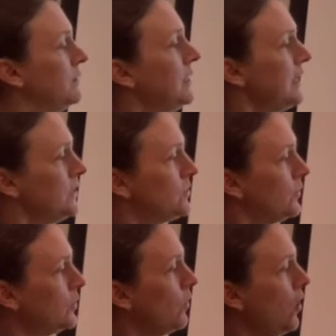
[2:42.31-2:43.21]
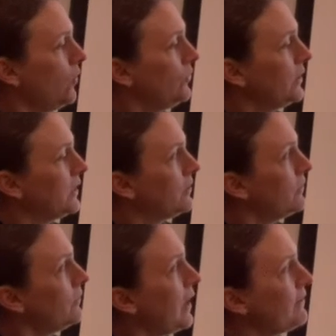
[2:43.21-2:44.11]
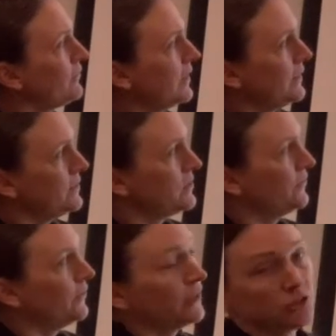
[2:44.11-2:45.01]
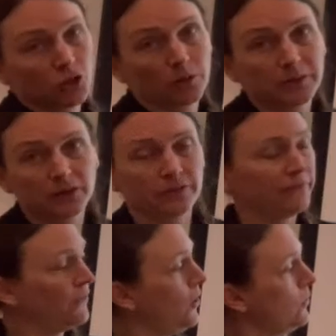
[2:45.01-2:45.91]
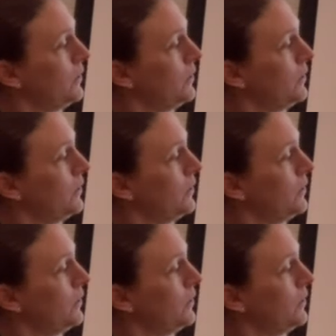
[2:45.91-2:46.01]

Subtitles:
And so you don't ever get this fully turbulent flow.